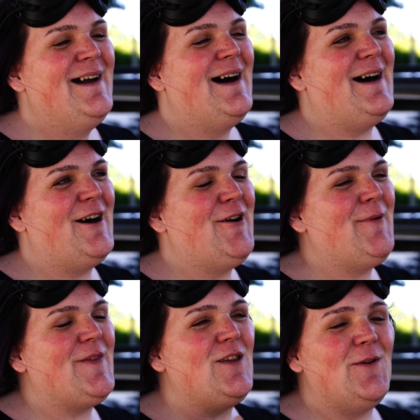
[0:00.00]

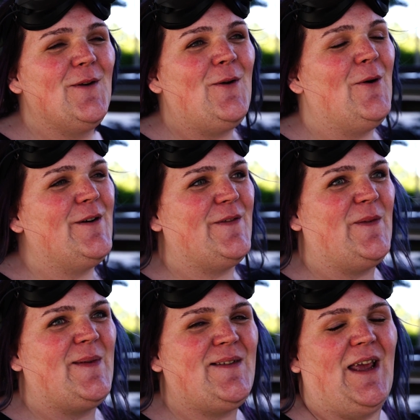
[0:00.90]
And the unicorn is
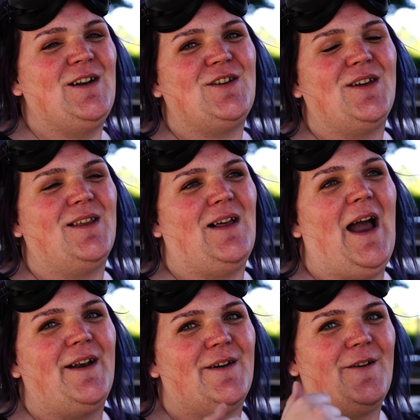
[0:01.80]
substantially
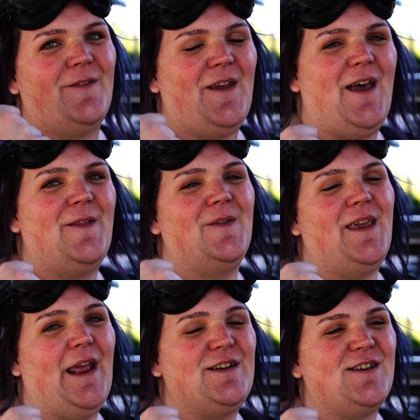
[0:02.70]
lighter than
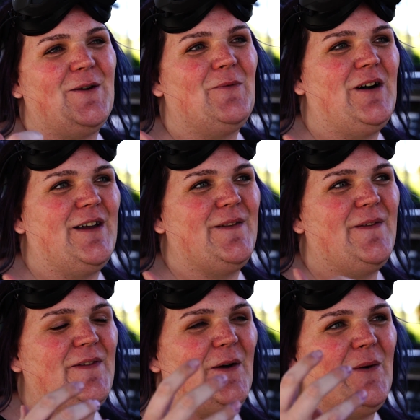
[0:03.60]
the HD1,
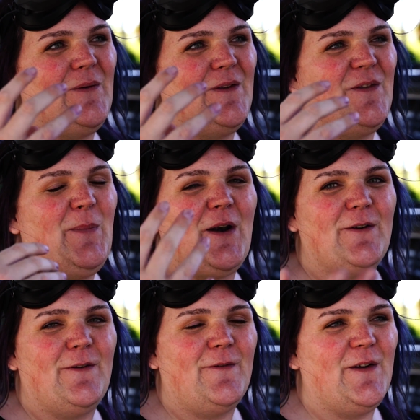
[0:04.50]
so it's
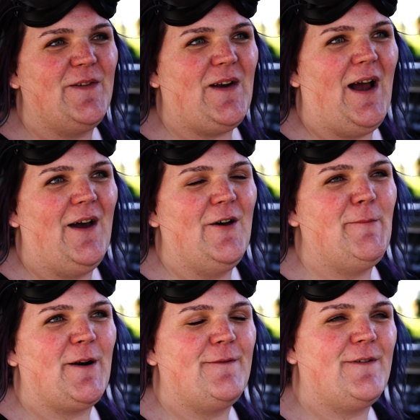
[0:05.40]
better for freestyle,
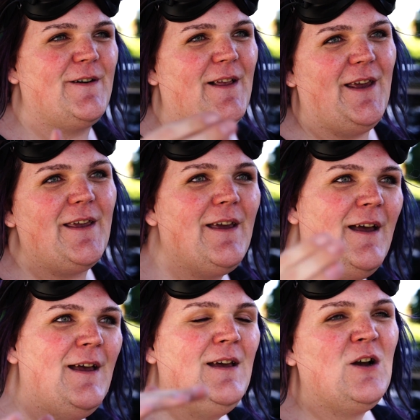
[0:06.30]
better for like
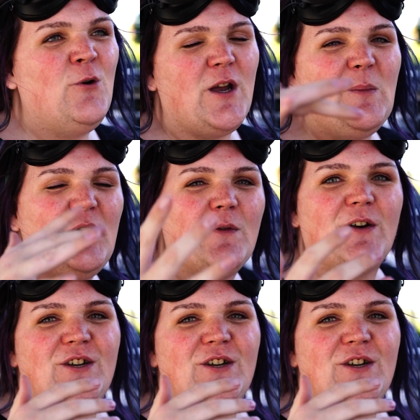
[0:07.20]
quick maneuver